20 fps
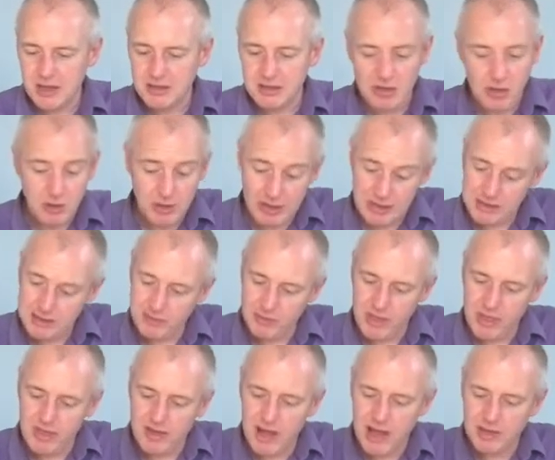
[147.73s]
So let's see
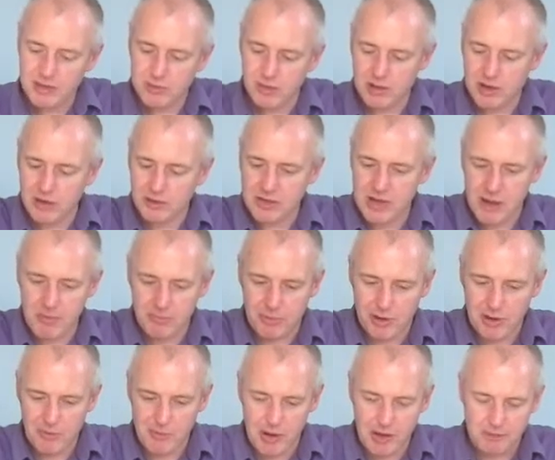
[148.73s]
whether the next one goes down
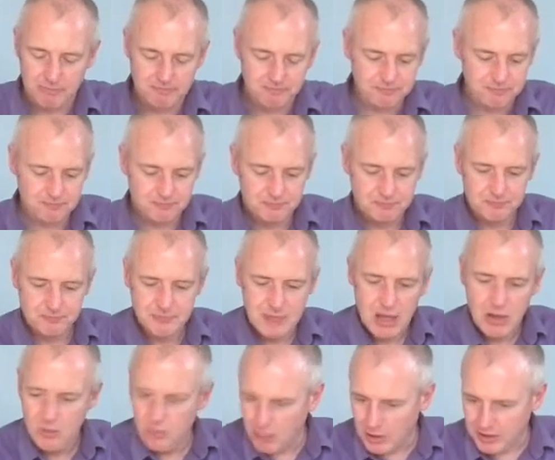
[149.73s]
pretty well.
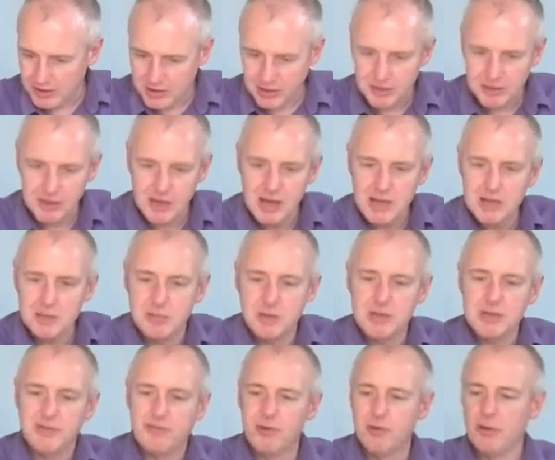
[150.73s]
Well done,
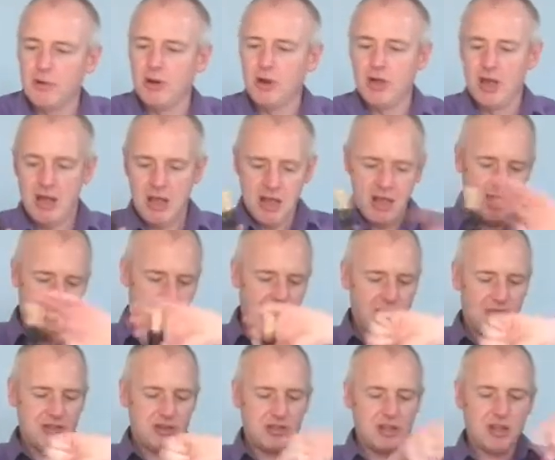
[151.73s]
Sainsbury's, for
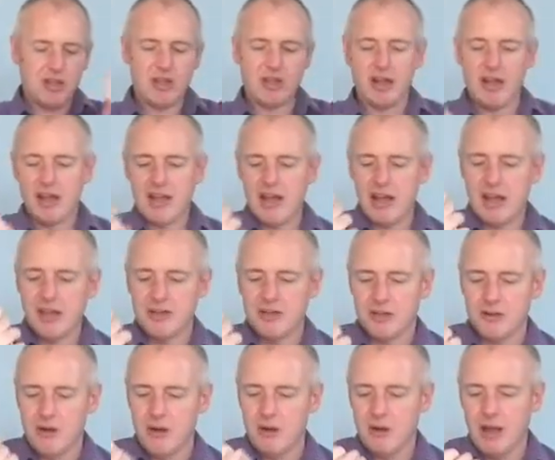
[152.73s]
shoving something like that
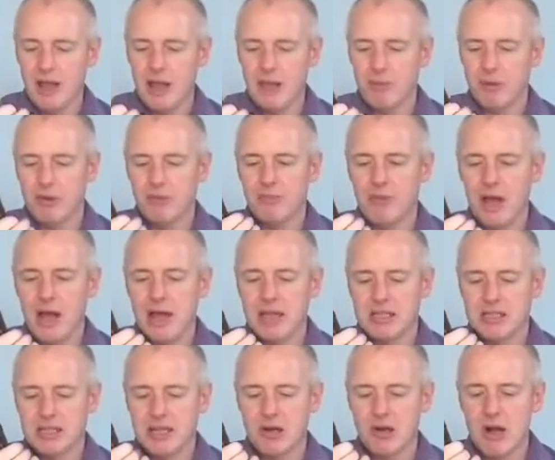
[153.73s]
under your own label.
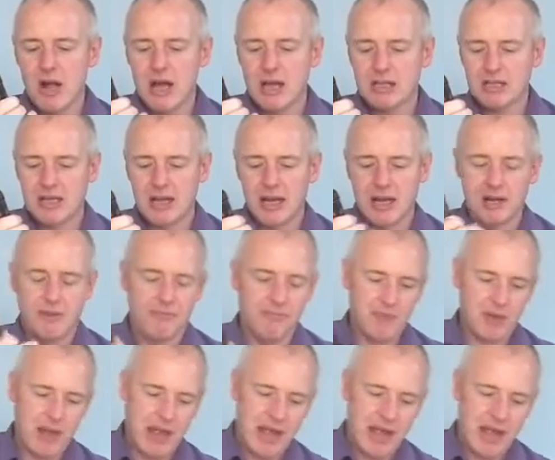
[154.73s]
Zarate